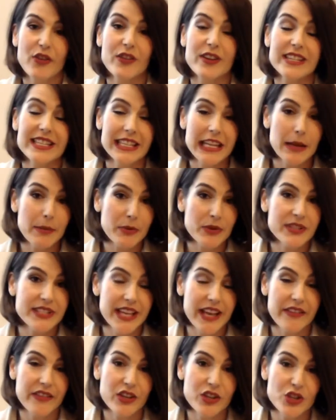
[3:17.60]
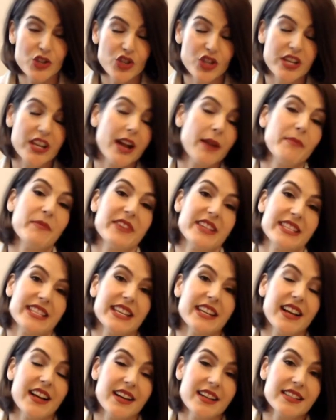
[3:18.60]
Reason number seven, you should come
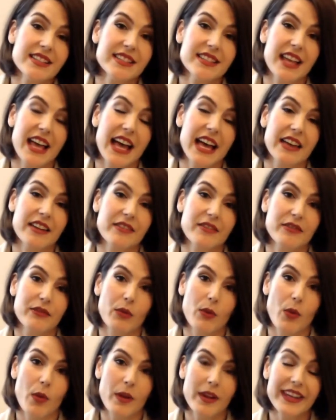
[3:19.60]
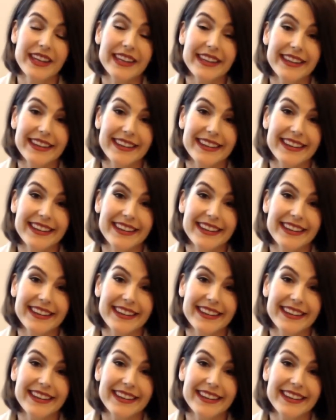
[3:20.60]
visit us at Fruby.